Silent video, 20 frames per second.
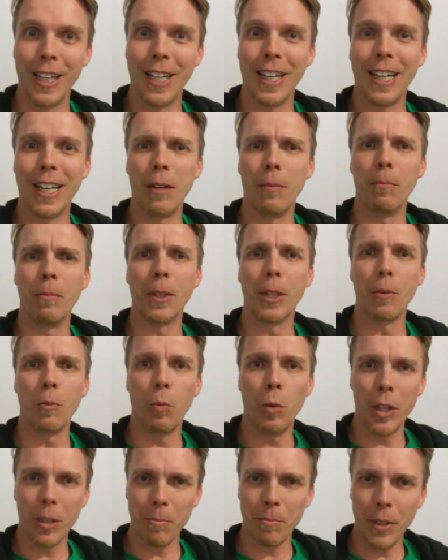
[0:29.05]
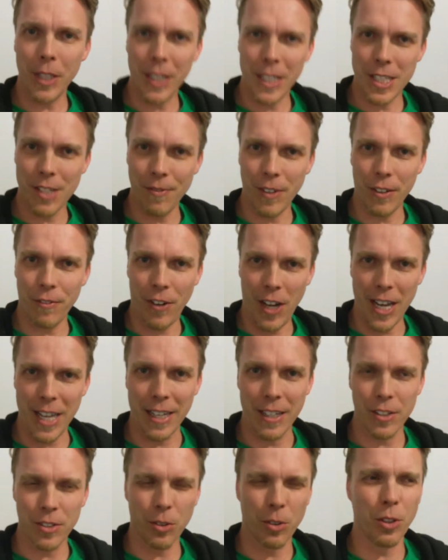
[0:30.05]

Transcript: But the one piece of advice,